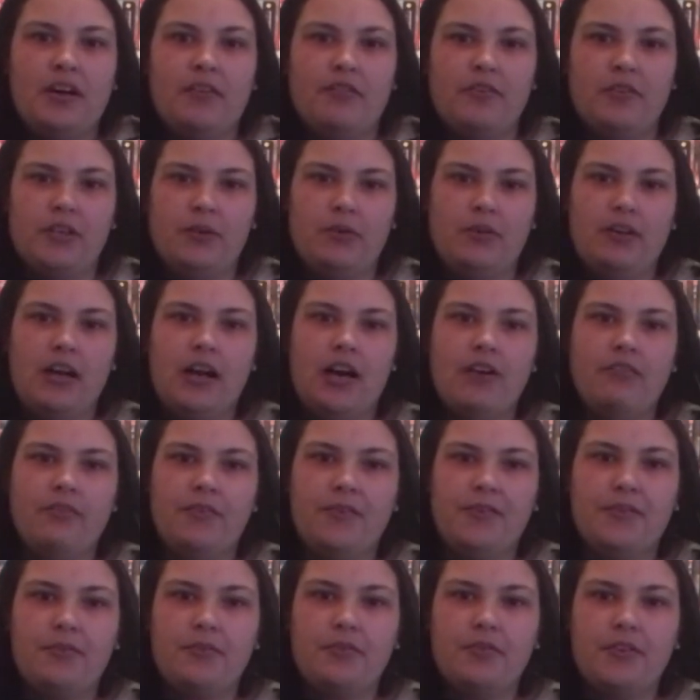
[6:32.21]
I've only read
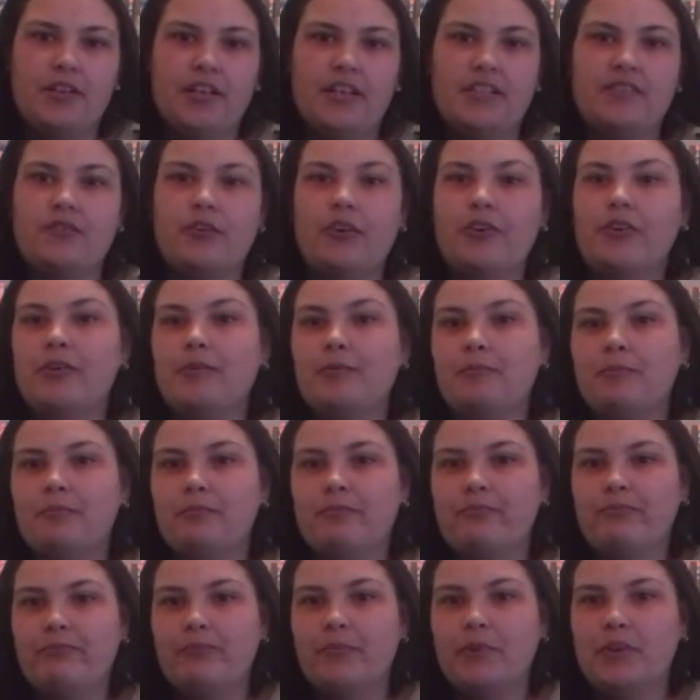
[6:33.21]
halfway through the next volume,
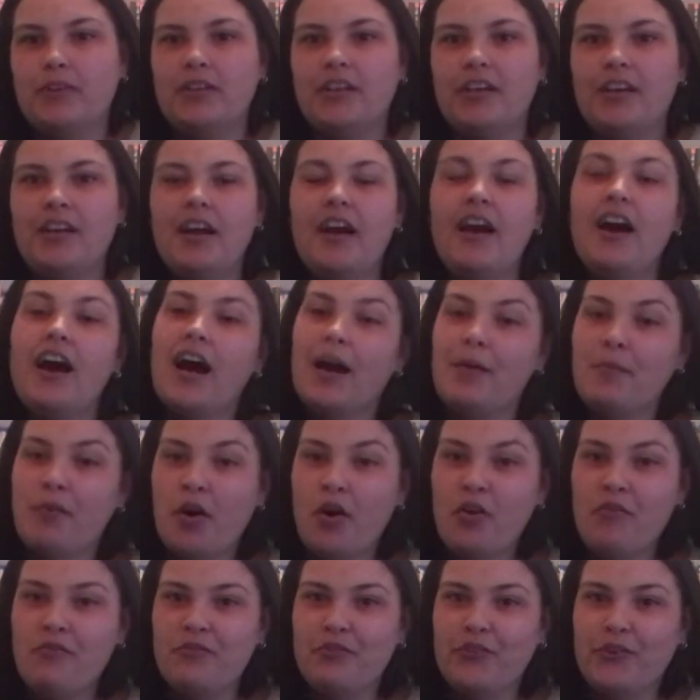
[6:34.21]
but I'm
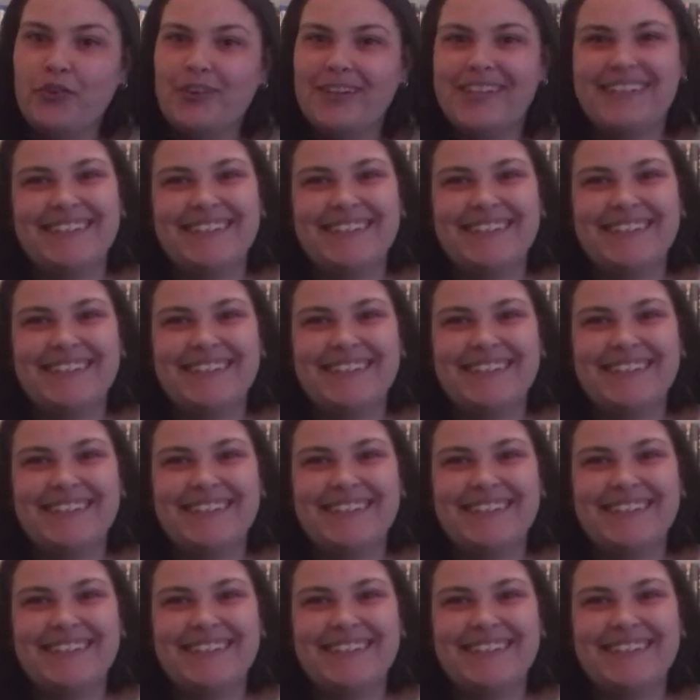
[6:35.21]
hopeful.